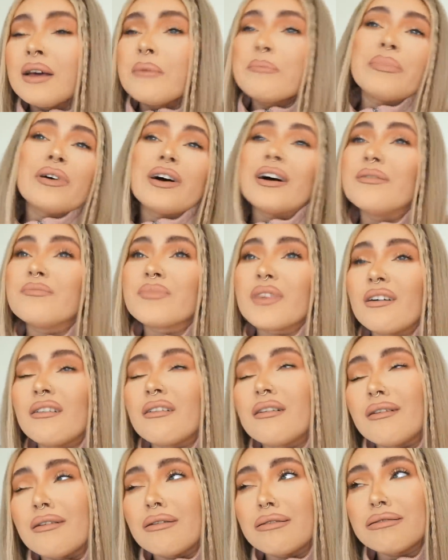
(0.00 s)
But
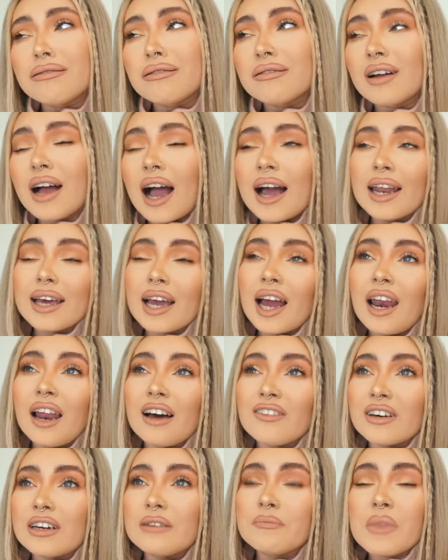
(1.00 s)
oh, I
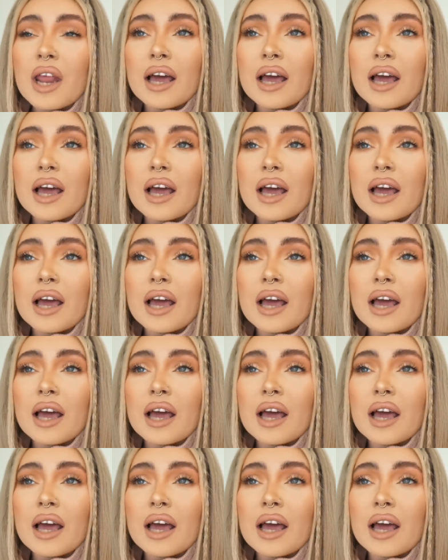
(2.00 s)
love it.